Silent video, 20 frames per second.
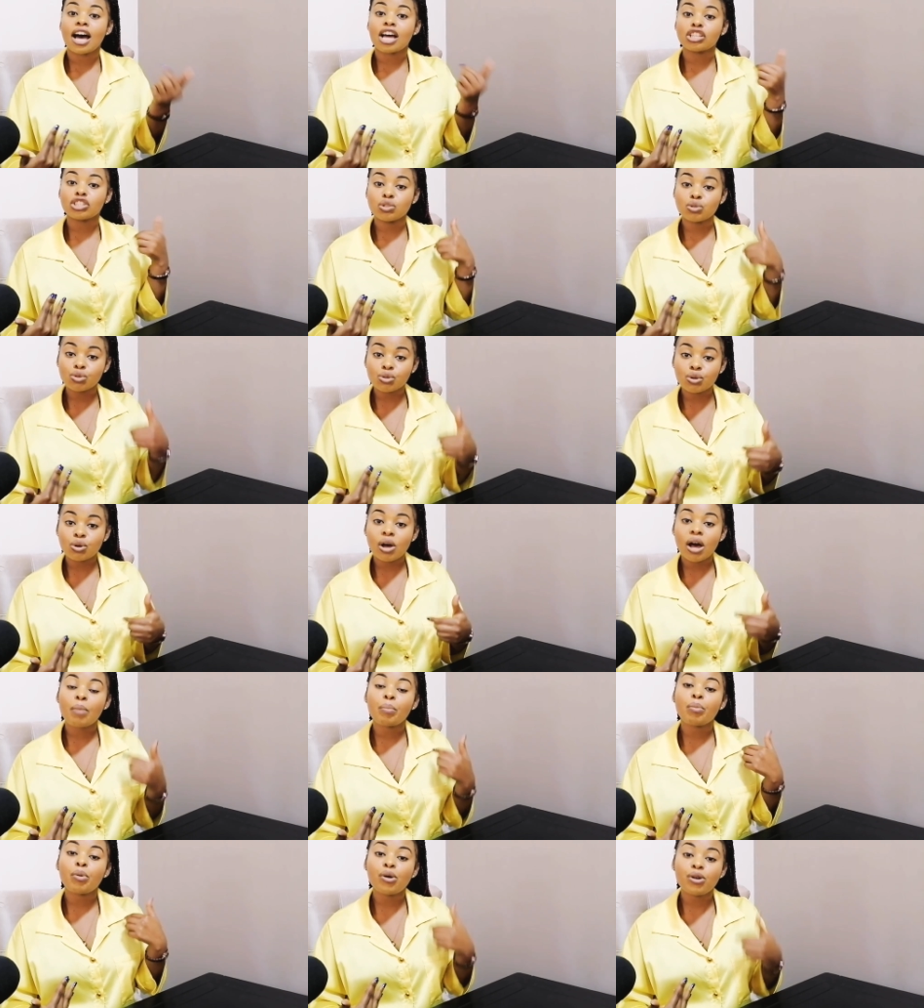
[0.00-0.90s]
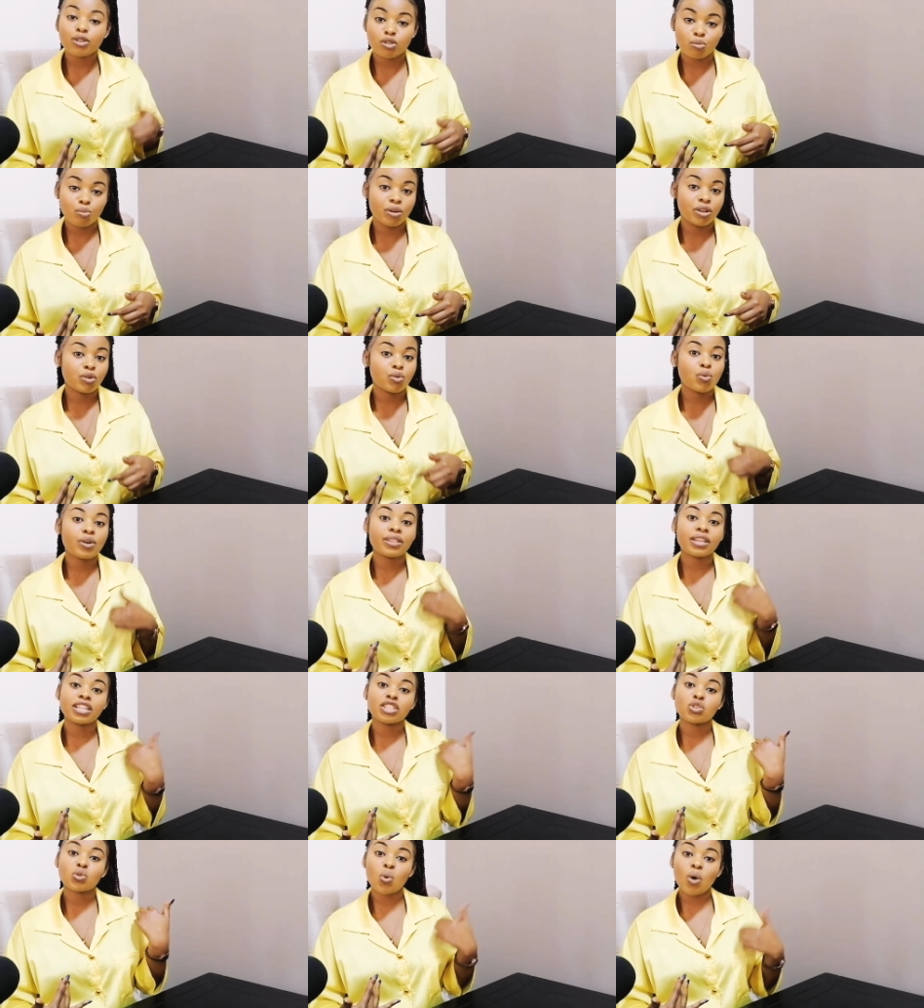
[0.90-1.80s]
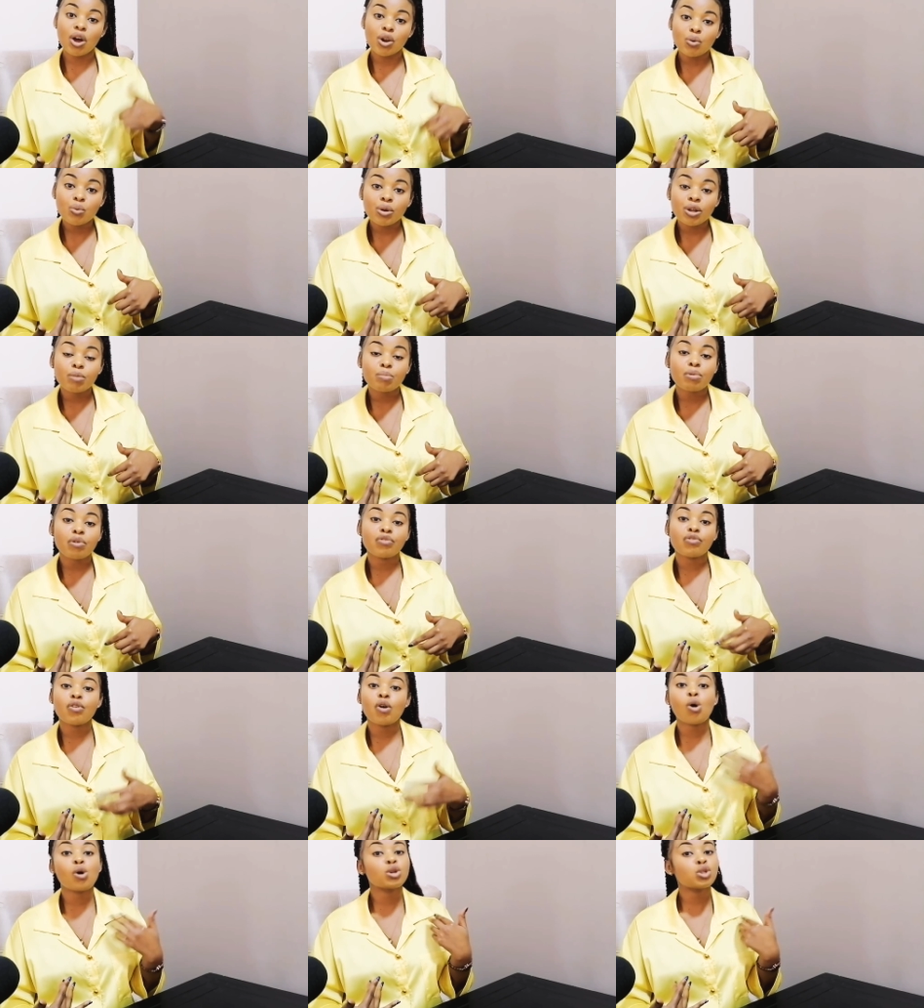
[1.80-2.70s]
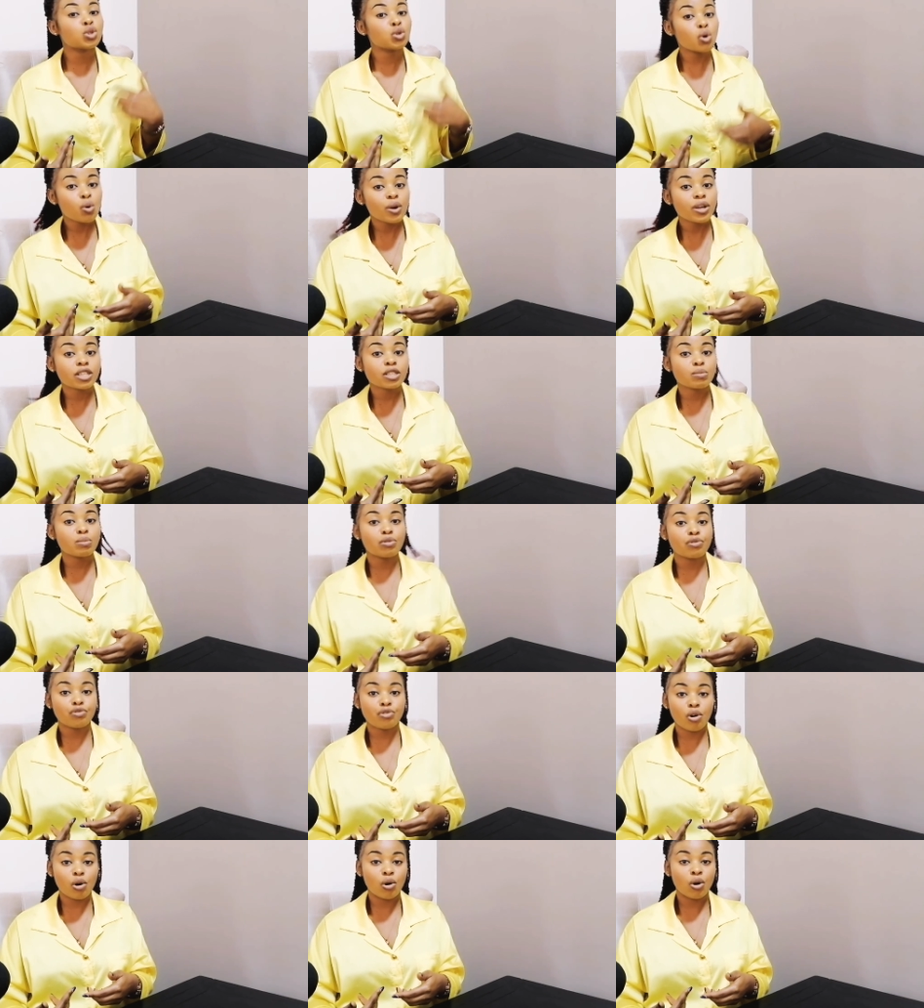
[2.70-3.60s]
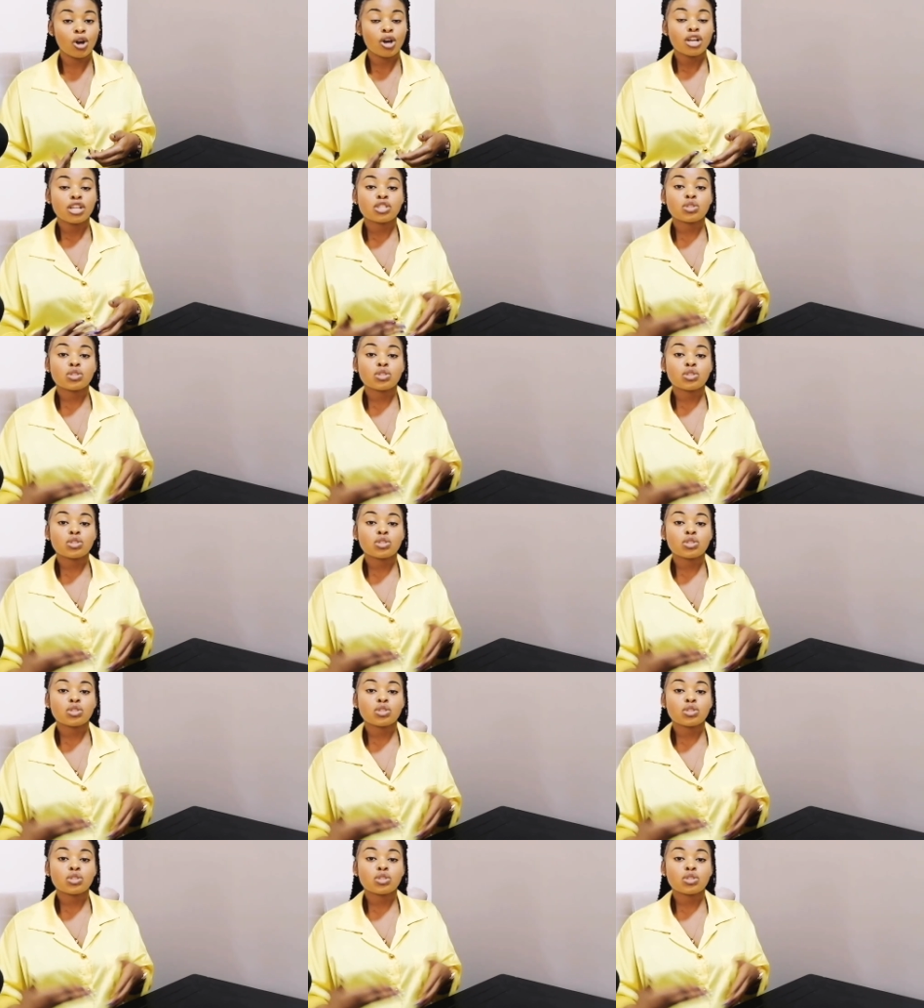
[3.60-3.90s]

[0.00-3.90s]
and do your appointment, whether it's one week before or two weeks before.